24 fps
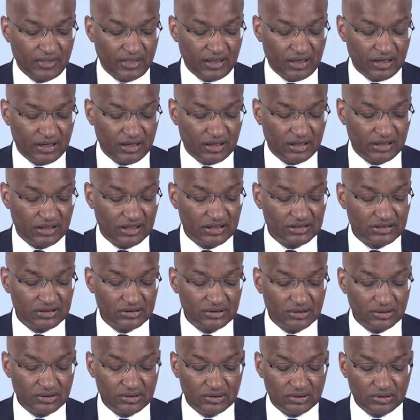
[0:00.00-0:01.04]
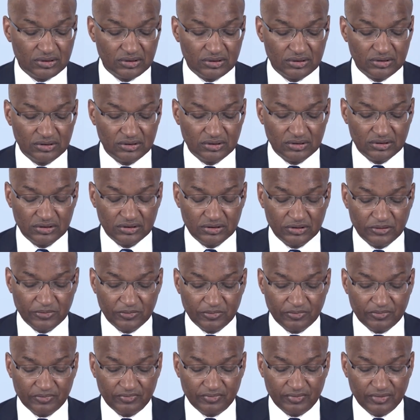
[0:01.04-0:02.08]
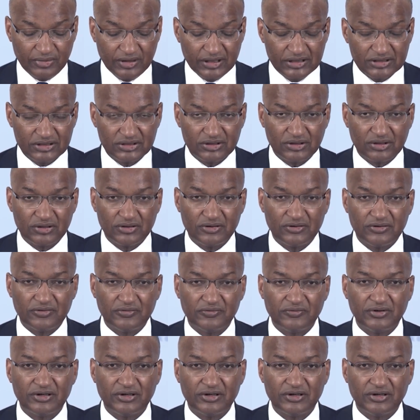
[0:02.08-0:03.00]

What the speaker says: There's no sort of,